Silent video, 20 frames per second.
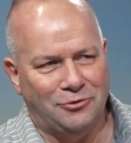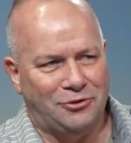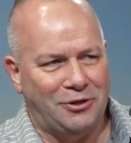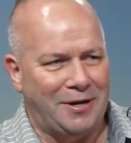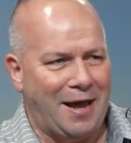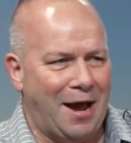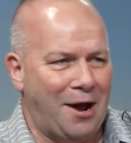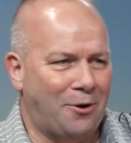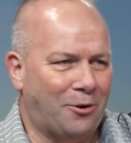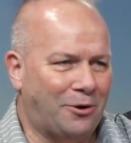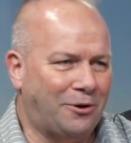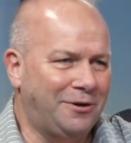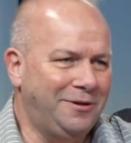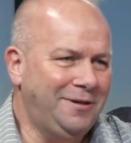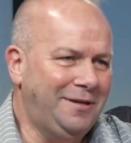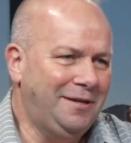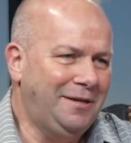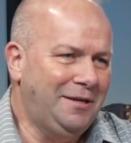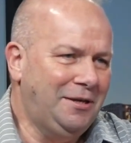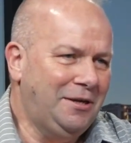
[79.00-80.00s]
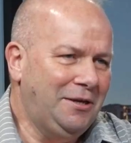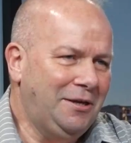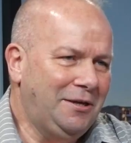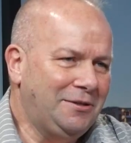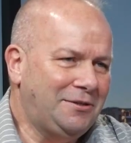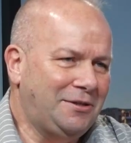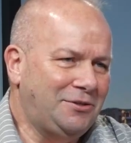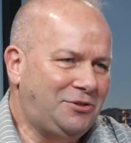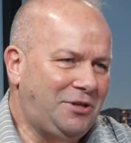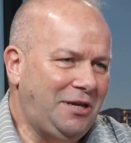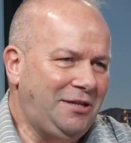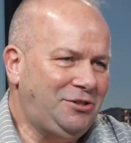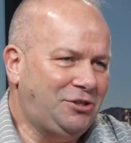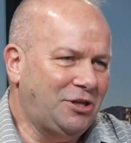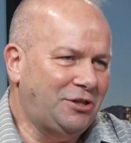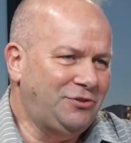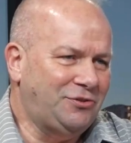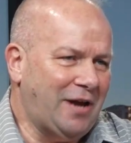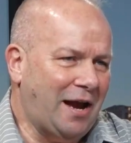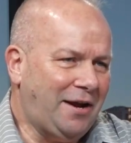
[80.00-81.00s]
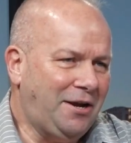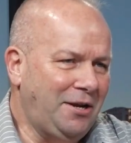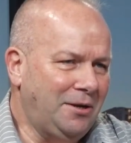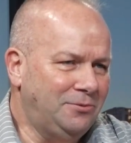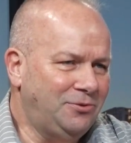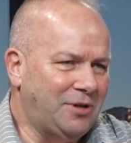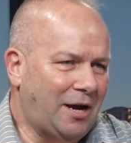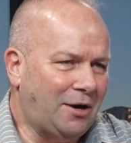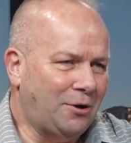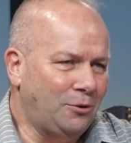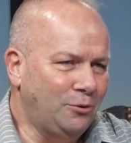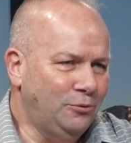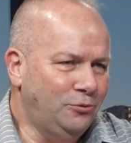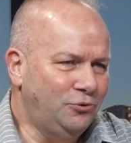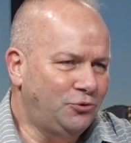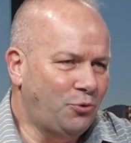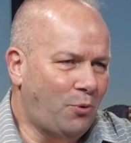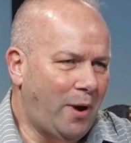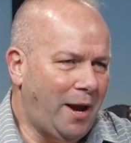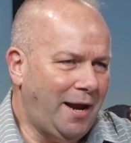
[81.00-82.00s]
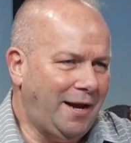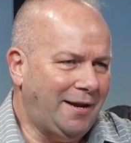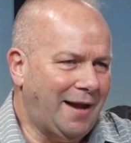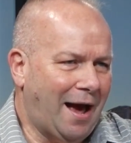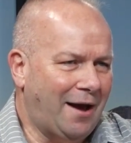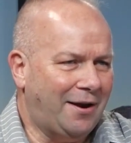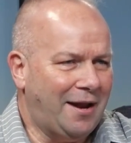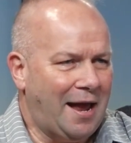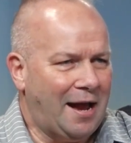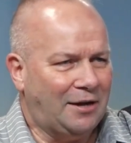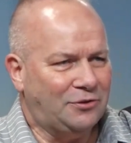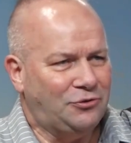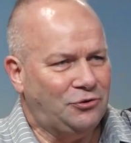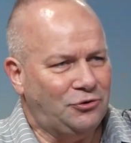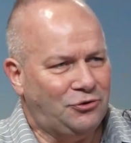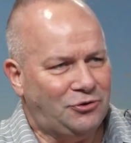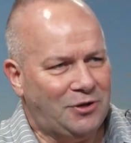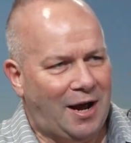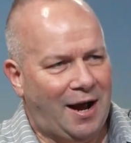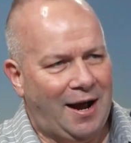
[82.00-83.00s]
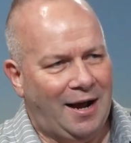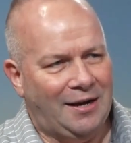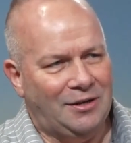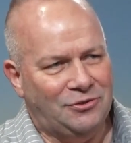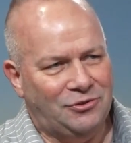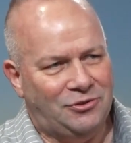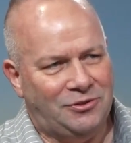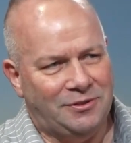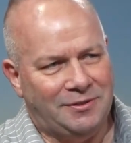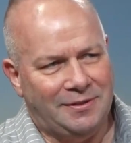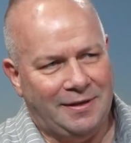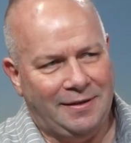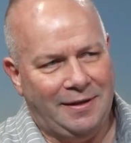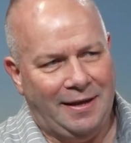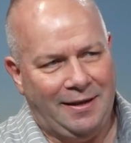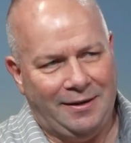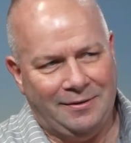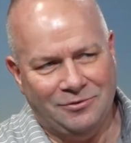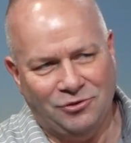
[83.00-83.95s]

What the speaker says: an hour to teach executives how to lose weight, how to exercise, and